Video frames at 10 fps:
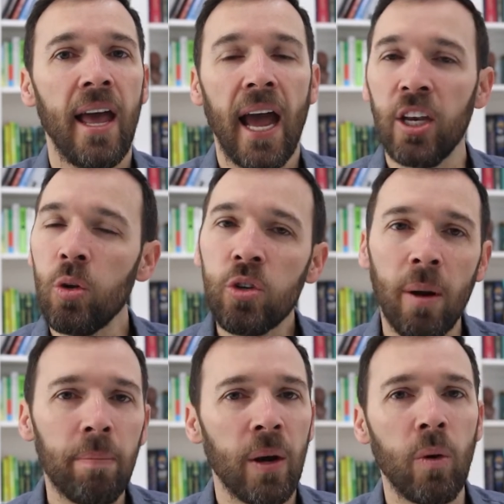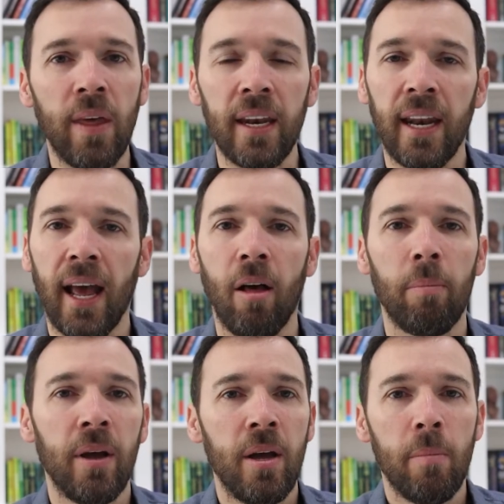And you jump in when they need
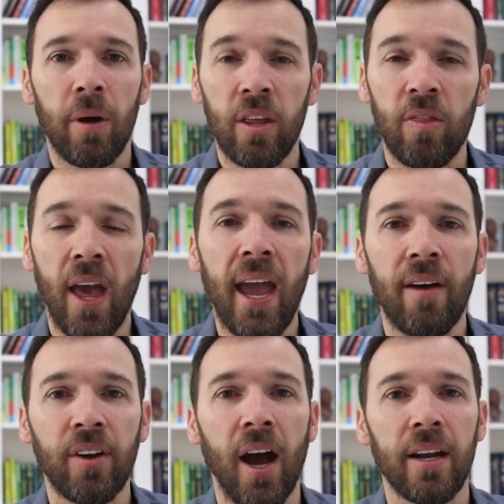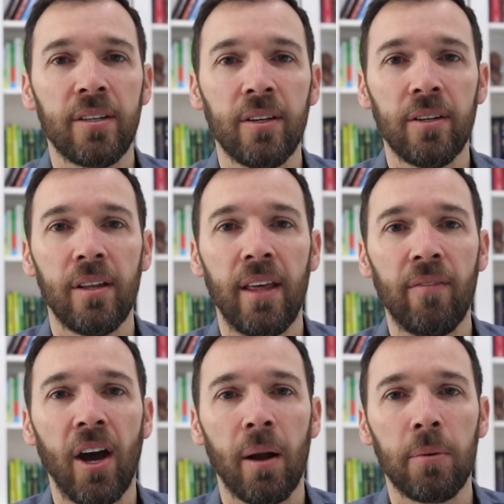help, but they've got
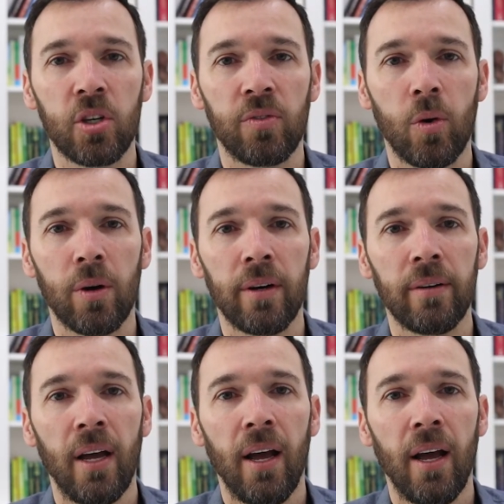to push forward.